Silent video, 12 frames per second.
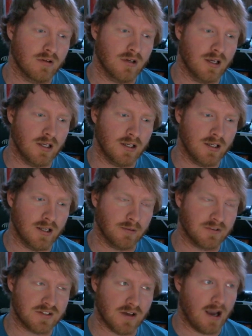ended up
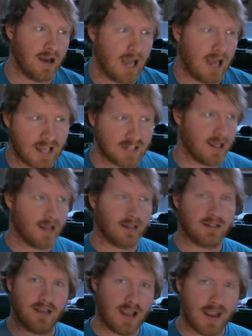because I, I, asked like
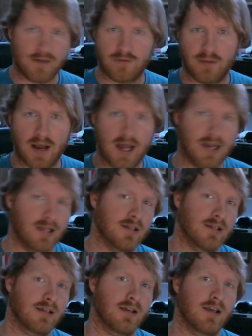everybody,
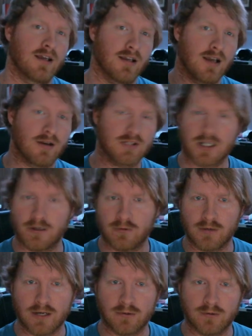and I was going to
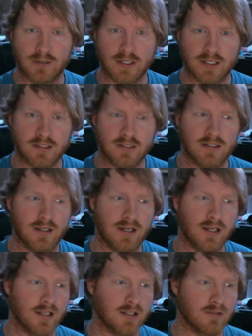rent one,
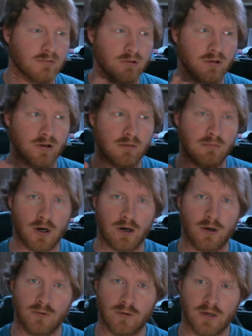and then we were going to
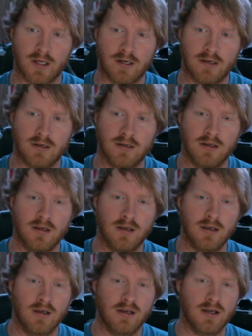borrow one,
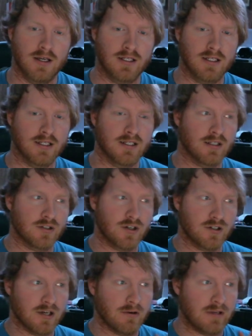and then
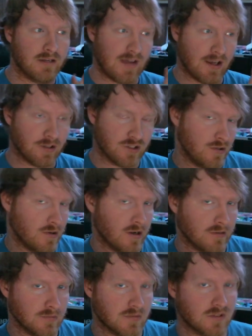turns out we found two of
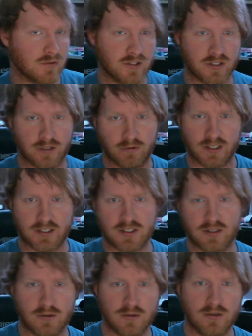them, so we was going to rent
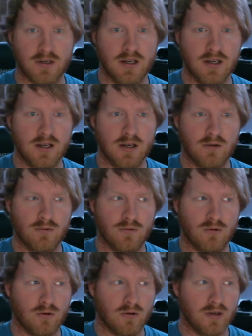two.
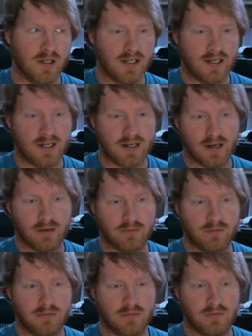Well, it ended up
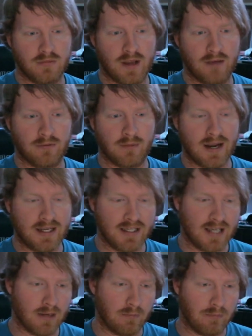everybody
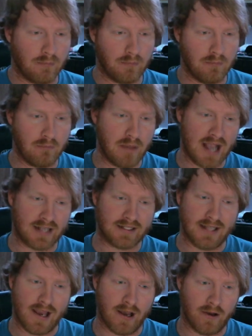kind of backed
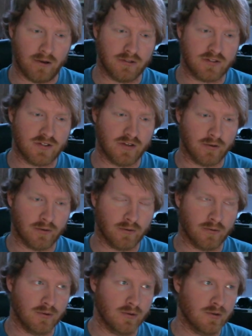out,
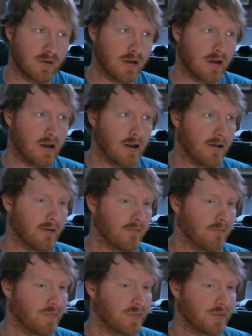so um,